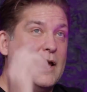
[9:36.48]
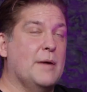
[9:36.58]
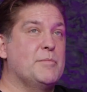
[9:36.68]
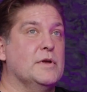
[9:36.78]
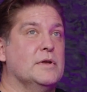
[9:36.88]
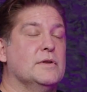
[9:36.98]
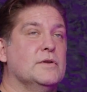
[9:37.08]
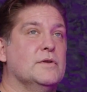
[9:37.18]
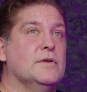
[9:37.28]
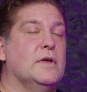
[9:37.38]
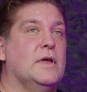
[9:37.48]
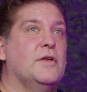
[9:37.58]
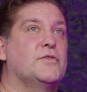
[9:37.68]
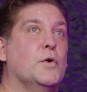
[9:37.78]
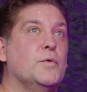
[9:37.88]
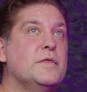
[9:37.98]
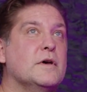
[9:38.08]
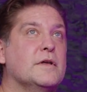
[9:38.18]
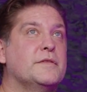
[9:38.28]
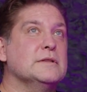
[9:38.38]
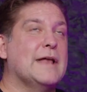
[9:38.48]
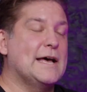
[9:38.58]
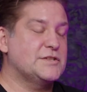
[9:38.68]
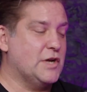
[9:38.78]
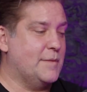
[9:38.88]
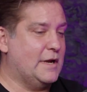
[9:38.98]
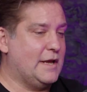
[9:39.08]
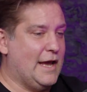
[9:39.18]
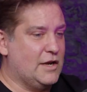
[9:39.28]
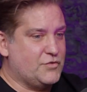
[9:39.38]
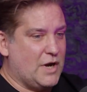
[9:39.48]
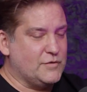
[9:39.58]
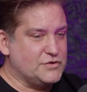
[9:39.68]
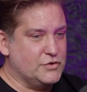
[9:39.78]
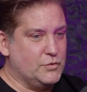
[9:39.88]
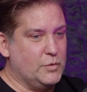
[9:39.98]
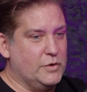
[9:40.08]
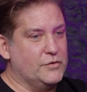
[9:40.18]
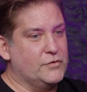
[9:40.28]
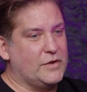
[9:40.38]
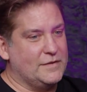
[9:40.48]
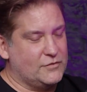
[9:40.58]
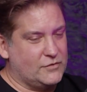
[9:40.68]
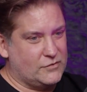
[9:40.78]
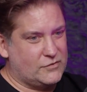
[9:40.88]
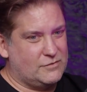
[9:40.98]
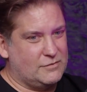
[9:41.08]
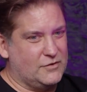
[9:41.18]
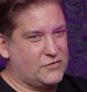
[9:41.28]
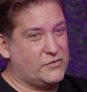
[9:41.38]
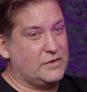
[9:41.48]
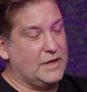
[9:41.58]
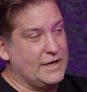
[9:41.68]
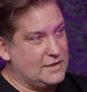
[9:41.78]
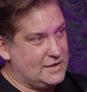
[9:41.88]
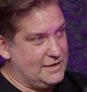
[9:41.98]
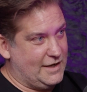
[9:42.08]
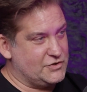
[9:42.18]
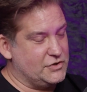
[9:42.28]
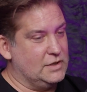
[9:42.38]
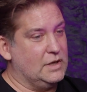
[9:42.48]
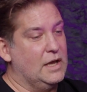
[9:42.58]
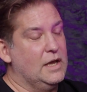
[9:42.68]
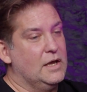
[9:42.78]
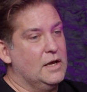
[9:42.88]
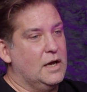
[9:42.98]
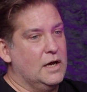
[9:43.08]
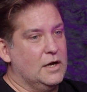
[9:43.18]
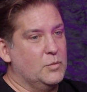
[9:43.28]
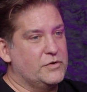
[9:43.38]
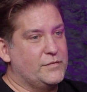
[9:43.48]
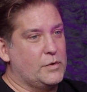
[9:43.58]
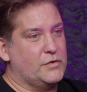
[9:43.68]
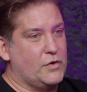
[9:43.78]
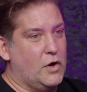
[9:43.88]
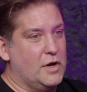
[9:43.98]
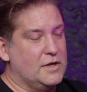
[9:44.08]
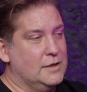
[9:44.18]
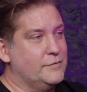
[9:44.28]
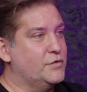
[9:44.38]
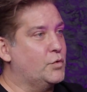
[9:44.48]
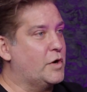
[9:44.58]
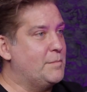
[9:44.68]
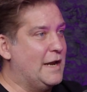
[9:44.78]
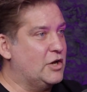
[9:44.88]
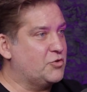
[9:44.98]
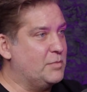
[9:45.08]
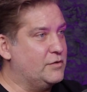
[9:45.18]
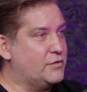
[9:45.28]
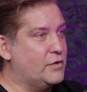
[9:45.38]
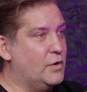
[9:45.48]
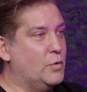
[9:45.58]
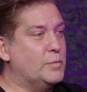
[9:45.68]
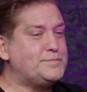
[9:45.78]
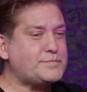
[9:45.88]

happened. So the the last job that I had at Travel Zoo was, and this is the slight connection, uh, was focused on inventory management. So